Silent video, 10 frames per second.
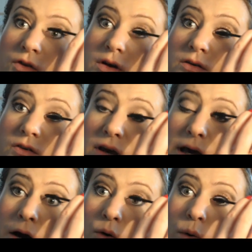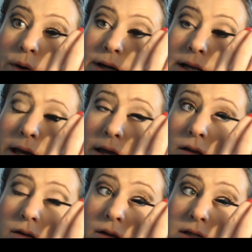So you can see how
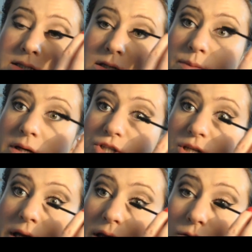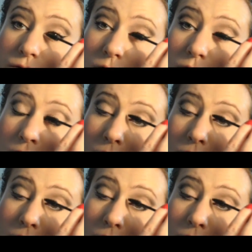quickly that this can be achieved.